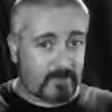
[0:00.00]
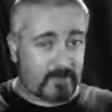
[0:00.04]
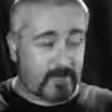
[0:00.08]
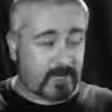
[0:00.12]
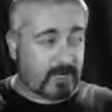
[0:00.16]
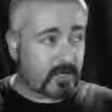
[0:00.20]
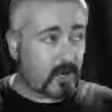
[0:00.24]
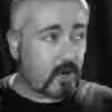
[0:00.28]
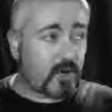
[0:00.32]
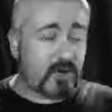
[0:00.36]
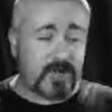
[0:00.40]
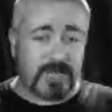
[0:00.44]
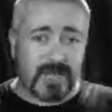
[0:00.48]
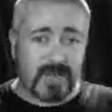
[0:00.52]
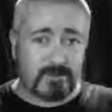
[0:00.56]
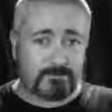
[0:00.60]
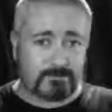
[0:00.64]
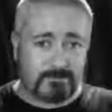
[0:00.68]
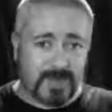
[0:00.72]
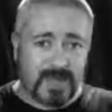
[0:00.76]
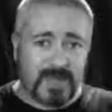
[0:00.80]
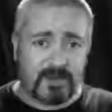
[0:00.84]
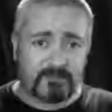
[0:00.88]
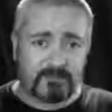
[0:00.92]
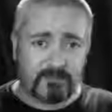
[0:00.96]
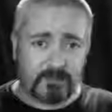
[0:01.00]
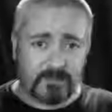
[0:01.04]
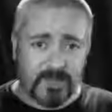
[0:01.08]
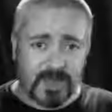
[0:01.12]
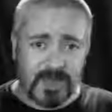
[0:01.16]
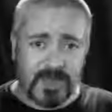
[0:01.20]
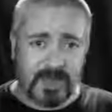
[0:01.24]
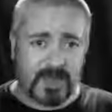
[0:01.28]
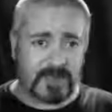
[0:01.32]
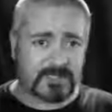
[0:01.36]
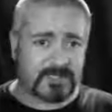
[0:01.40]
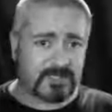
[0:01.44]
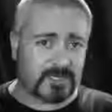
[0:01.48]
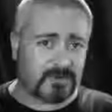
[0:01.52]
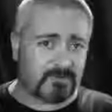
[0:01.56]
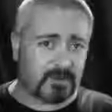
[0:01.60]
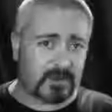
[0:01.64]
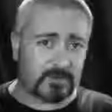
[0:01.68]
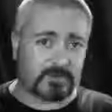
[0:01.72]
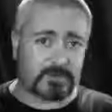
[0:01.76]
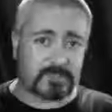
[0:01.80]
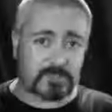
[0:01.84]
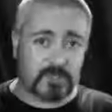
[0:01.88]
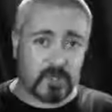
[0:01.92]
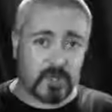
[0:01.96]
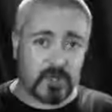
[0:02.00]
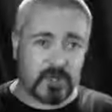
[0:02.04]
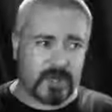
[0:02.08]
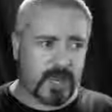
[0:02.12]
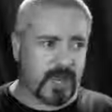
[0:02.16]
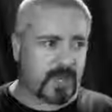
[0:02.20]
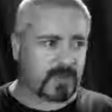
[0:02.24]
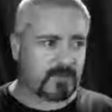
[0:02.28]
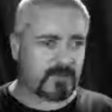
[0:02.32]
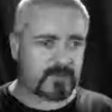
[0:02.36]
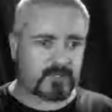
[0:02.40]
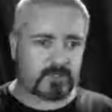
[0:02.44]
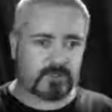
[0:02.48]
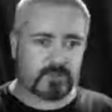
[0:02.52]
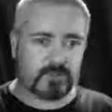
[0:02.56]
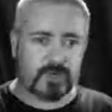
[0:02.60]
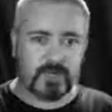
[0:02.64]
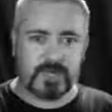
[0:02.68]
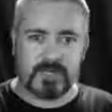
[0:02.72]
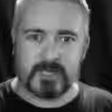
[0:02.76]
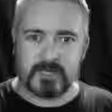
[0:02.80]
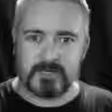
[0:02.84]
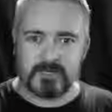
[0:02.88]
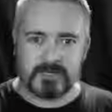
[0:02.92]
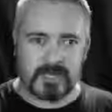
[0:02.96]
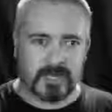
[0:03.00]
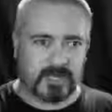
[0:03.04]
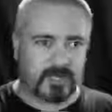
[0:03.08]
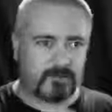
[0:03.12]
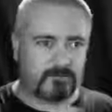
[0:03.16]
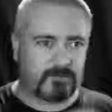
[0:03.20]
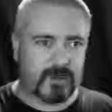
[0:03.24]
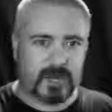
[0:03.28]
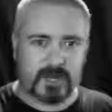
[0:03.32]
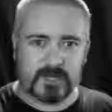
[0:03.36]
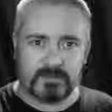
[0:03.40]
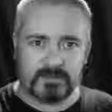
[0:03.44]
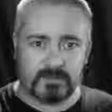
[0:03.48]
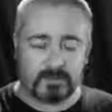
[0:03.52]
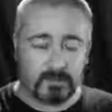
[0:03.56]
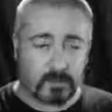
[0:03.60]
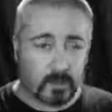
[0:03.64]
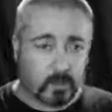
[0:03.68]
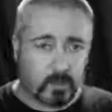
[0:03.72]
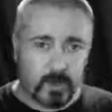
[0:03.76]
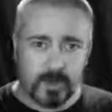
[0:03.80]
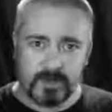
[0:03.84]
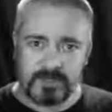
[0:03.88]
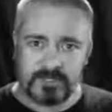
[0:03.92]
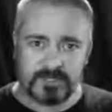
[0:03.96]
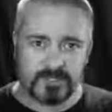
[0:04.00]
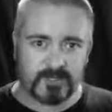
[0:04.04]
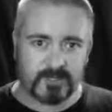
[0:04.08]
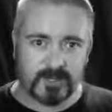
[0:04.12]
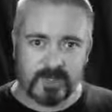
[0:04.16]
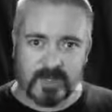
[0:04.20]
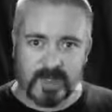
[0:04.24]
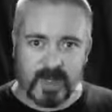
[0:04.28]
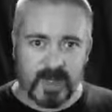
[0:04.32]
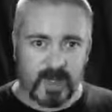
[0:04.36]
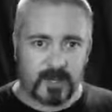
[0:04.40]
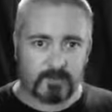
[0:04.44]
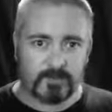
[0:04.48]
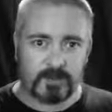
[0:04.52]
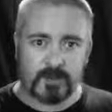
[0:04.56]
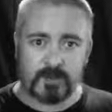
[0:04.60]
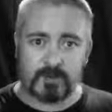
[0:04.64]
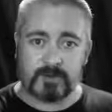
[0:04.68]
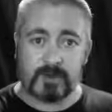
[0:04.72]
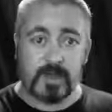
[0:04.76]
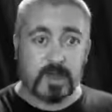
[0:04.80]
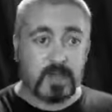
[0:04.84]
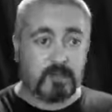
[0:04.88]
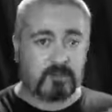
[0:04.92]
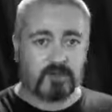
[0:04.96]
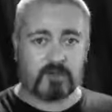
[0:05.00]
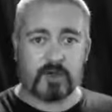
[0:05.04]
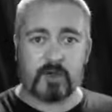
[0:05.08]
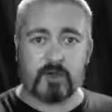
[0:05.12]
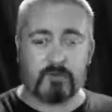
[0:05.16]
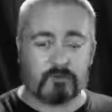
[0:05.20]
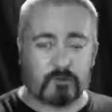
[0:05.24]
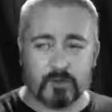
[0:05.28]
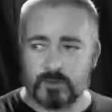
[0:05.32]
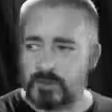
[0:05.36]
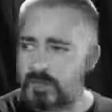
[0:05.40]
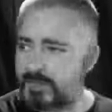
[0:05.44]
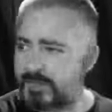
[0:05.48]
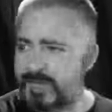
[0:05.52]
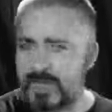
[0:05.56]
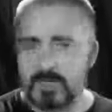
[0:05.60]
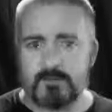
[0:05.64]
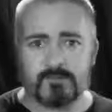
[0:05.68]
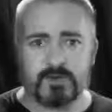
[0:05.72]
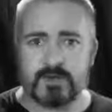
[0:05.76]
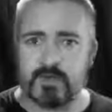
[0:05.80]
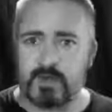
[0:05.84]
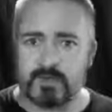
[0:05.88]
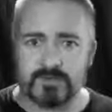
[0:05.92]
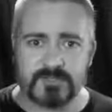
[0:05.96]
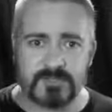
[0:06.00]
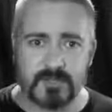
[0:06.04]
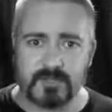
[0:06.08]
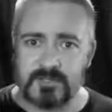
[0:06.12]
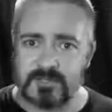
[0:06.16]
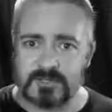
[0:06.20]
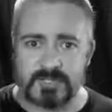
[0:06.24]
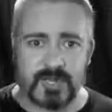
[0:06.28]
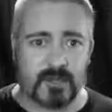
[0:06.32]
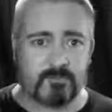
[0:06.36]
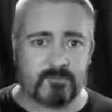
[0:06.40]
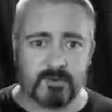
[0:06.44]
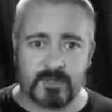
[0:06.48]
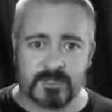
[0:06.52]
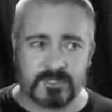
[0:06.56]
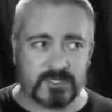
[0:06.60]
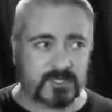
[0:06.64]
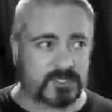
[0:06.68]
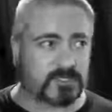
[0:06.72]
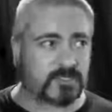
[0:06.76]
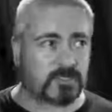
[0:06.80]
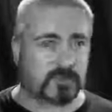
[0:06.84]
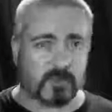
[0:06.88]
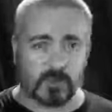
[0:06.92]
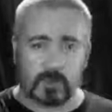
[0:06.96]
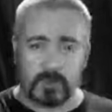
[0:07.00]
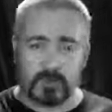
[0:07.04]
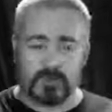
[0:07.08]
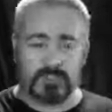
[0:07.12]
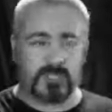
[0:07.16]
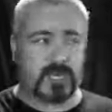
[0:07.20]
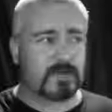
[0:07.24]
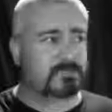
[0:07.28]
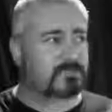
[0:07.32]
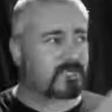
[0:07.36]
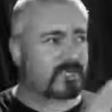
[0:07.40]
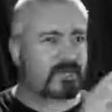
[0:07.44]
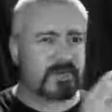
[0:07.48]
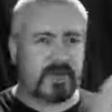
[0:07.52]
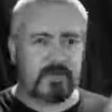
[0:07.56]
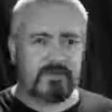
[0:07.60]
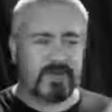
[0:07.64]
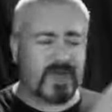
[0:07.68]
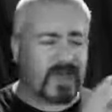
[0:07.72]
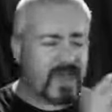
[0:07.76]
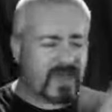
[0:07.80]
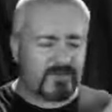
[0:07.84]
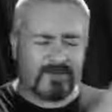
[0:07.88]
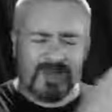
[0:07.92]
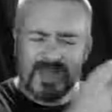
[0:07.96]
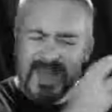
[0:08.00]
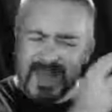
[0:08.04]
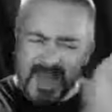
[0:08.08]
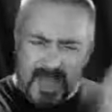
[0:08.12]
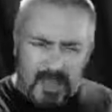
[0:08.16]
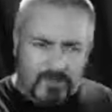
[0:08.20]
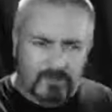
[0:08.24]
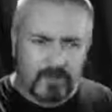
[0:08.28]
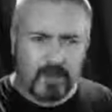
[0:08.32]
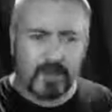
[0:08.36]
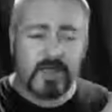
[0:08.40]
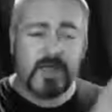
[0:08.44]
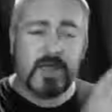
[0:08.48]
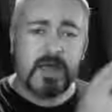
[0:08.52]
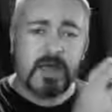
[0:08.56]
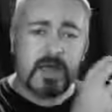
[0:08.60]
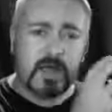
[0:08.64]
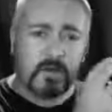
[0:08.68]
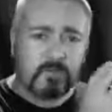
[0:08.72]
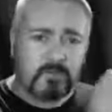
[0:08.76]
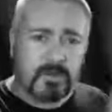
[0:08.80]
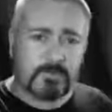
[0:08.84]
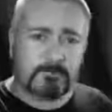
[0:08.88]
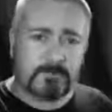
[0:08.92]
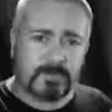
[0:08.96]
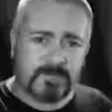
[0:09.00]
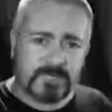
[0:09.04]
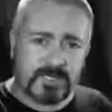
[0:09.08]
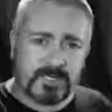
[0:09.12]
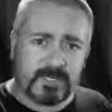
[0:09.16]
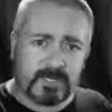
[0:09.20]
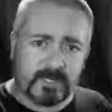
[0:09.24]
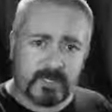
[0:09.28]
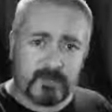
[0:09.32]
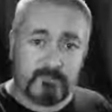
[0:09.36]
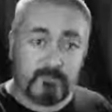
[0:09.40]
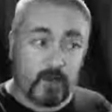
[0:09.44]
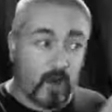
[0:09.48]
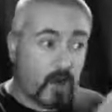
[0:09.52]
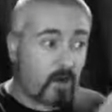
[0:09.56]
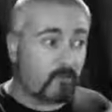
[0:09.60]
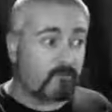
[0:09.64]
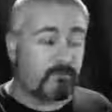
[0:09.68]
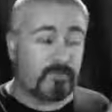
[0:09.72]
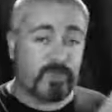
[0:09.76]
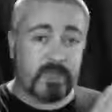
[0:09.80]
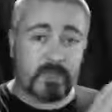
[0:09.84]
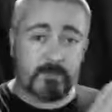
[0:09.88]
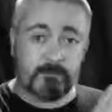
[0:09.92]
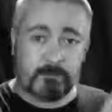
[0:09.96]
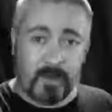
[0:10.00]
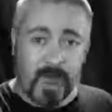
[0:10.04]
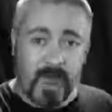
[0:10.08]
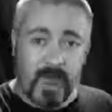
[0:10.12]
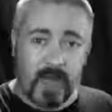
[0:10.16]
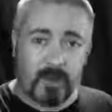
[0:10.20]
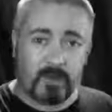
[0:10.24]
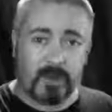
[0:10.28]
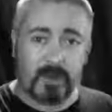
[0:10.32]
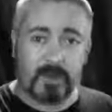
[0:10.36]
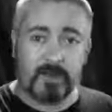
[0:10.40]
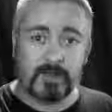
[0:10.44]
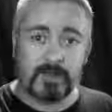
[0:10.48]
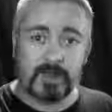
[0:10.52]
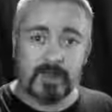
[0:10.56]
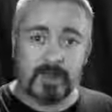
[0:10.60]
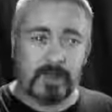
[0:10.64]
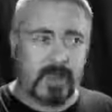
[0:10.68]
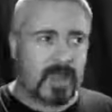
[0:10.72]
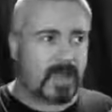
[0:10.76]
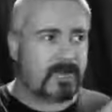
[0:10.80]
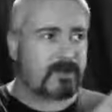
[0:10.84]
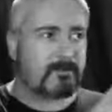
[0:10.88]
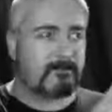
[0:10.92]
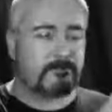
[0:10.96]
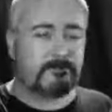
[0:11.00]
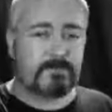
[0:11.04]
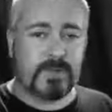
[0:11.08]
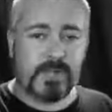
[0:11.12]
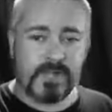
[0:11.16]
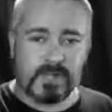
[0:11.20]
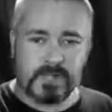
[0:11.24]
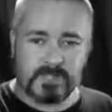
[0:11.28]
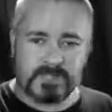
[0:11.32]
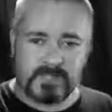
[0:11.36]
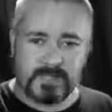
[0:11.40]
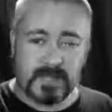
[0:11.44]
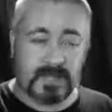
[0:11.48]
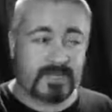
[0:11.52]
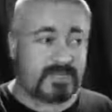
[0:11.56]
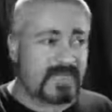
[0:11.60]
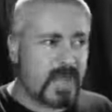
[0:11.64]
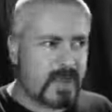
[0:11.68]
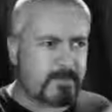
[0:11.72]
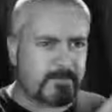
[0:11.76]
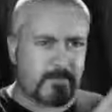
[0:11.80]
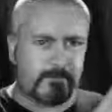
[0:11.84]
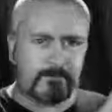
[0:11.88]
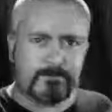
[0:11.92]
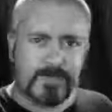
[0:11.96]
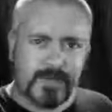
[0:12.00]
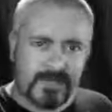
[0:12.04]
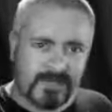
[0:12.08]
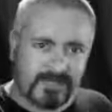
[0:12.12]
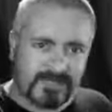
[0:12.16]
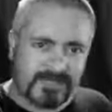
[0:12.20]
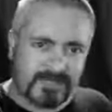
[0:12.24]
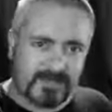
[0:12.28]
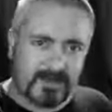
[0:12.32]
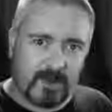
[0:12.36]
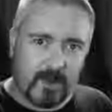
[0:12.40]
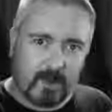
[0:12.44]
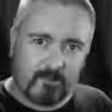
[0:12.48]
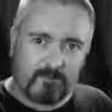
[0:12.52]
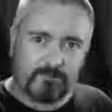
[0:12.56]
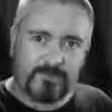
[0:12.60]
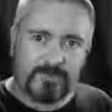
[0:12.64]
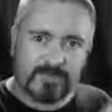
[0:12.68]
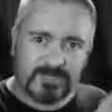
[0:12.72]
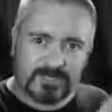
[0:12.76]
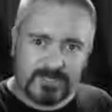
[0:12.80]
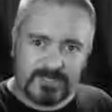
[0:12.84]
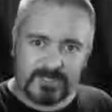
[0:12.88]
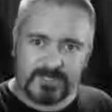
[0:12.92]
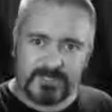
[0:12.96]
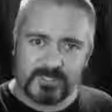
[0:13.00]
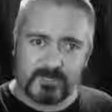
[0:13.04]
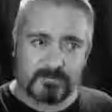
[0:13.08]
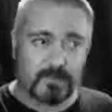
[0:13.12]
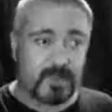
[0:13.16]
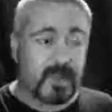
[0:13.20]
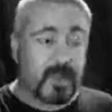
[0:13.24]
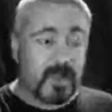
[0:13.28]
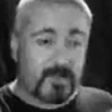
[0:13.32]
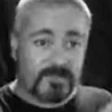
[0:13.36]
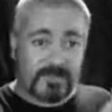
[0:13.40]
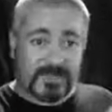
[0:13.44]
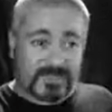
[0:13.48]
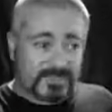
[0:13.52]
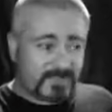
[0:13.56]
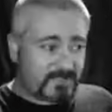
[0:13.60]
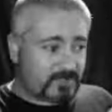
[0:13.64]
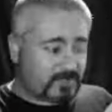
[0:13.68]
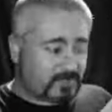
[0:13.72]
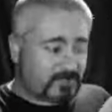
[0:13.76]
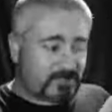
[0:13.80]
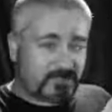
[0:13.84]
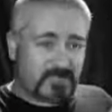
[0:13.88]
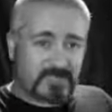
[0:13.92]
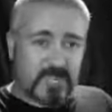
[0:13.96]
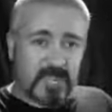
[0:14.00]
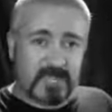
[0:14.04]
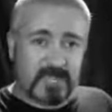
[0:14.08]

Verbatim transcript: They can only get better from there as the developers learn how to tweak and take advantage of the quirks and the hardware and code for it, like every console that's ever existed. The launch games are never, ever, ever representative of the power and ability and capability of the system. That's the